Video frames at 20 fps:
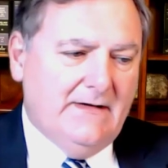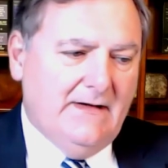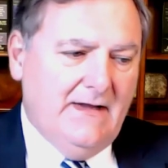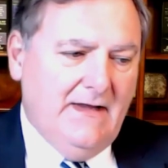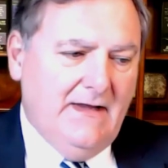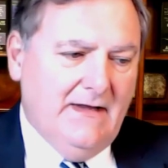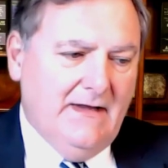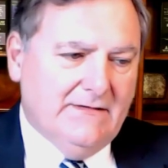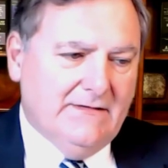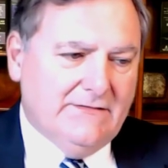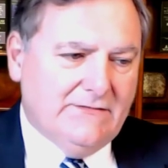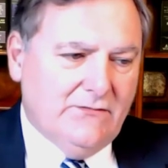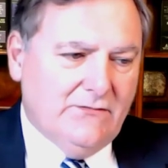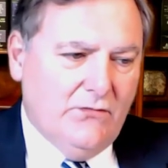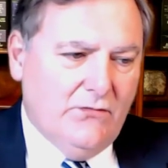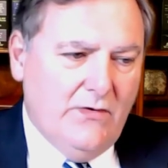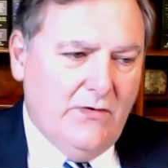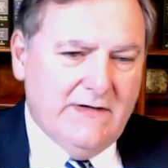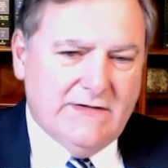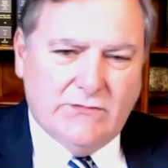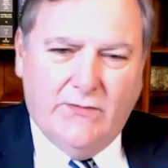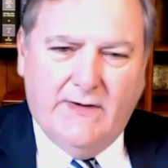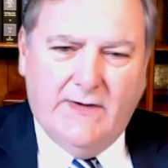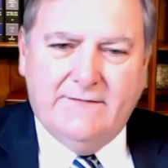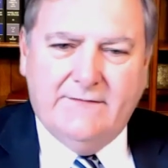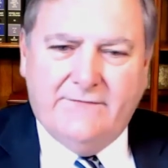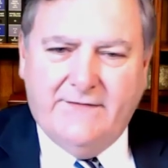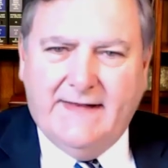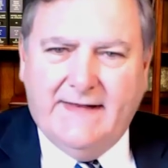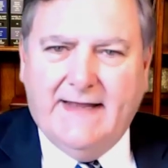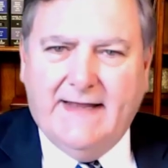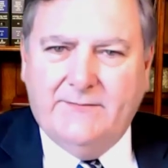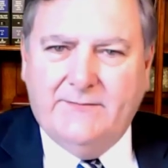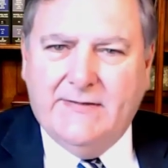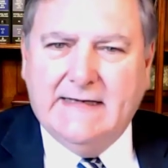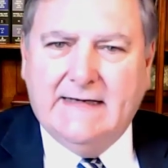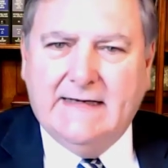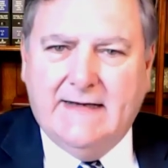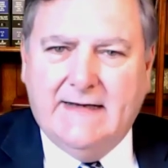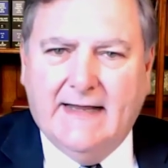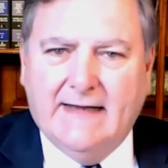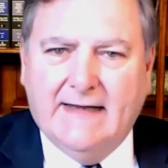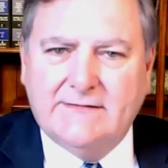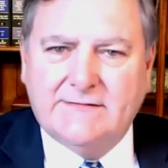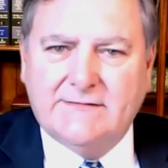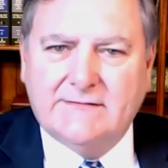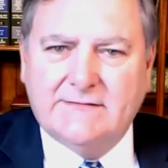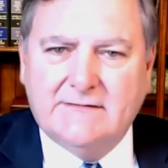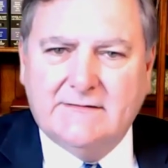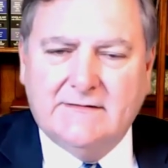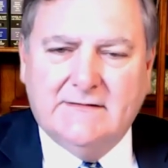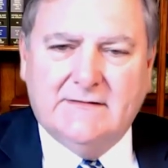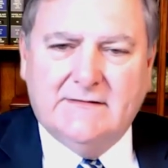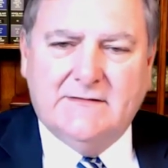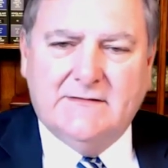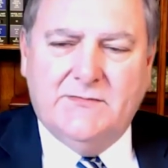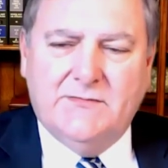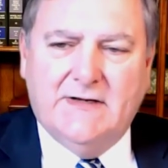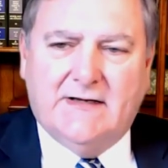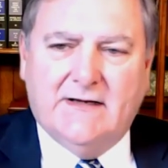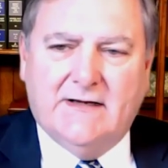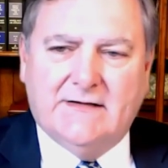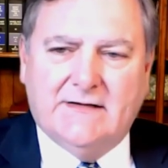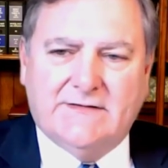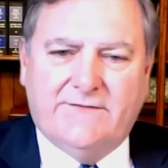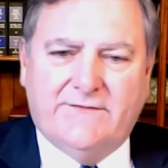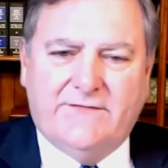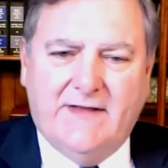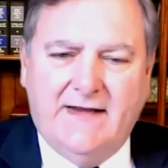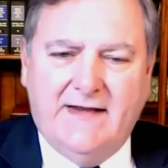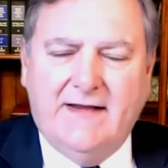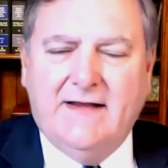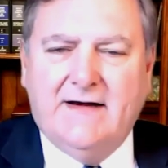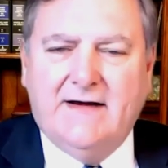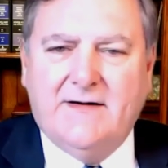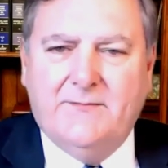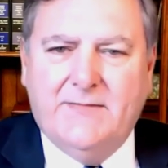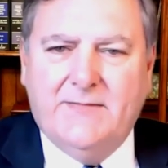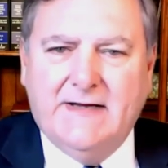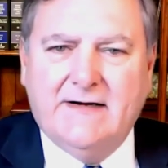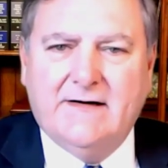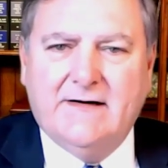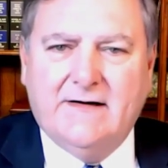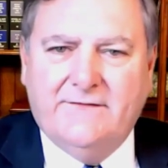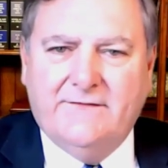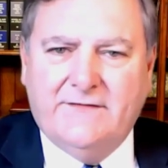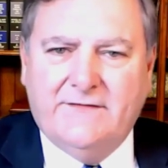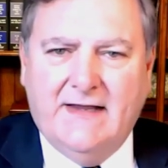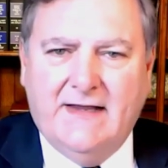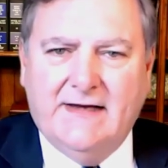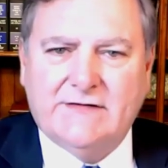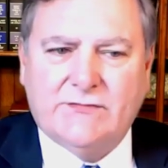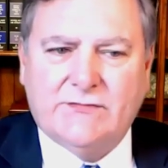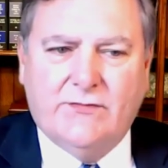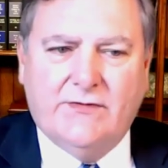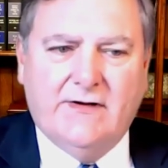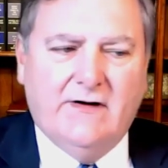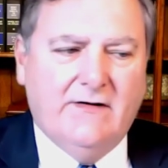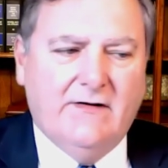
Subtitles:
is waiting for that big case. Because if they had a big enough case where there